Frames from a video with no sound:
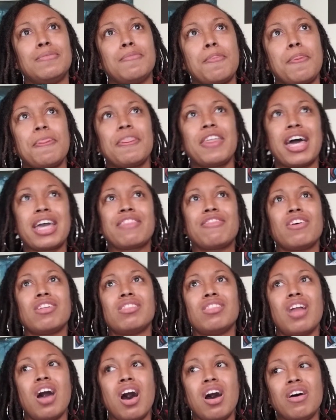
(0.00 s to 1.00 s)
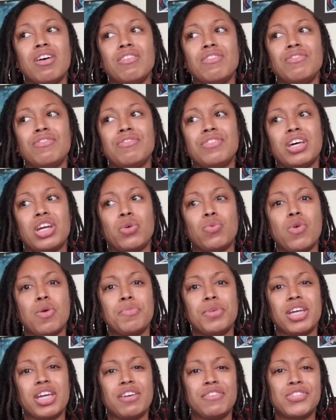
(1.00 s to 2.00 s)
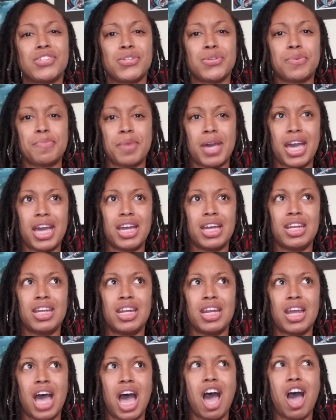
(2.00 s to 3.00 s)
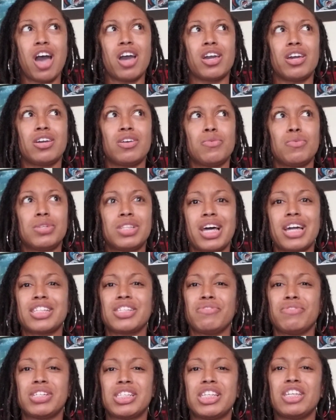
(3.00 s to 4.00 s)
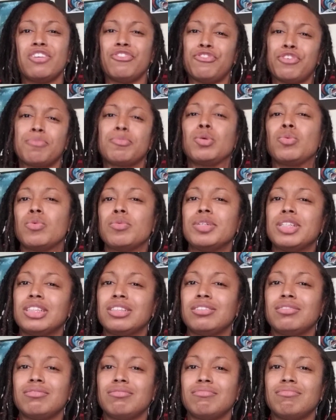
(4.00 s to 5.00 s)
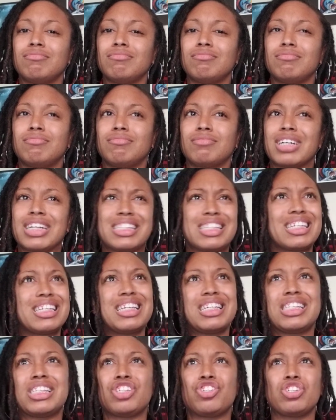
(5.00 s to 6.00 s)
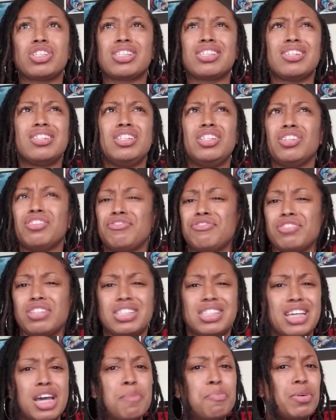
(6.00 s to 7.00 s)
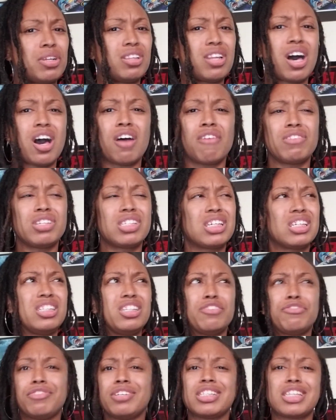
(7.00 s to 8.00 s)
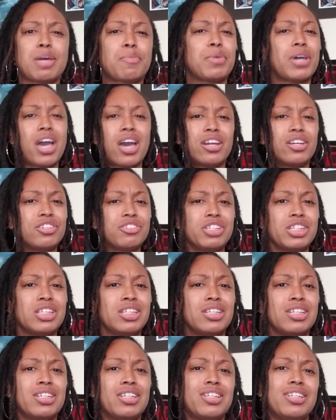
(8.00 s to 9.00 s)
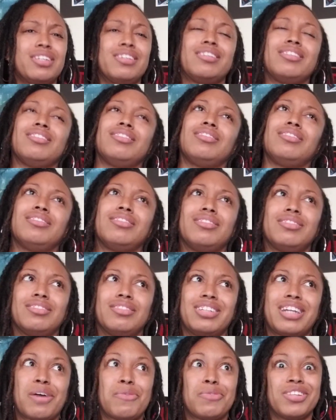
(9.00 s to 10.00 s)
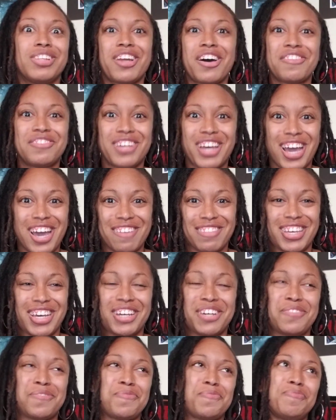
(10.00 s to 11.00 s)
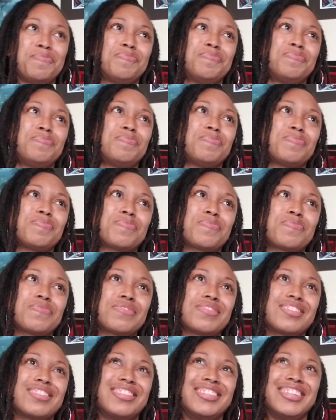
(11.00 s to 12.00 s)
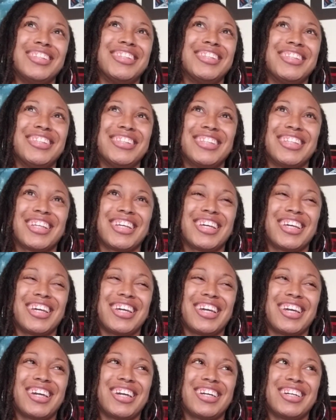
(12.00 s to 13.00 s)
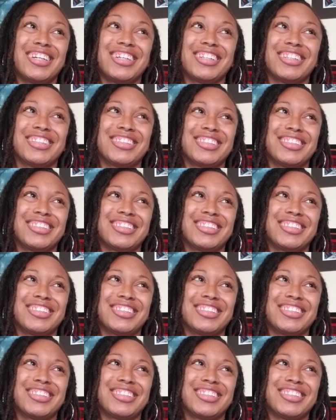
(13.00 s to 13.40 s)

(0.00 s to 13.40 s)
like the love that a woman gives to a man, I would like to receive from a woman. Because it's just a different type of love. It's a different type of energy. I would love to have that. Yeah.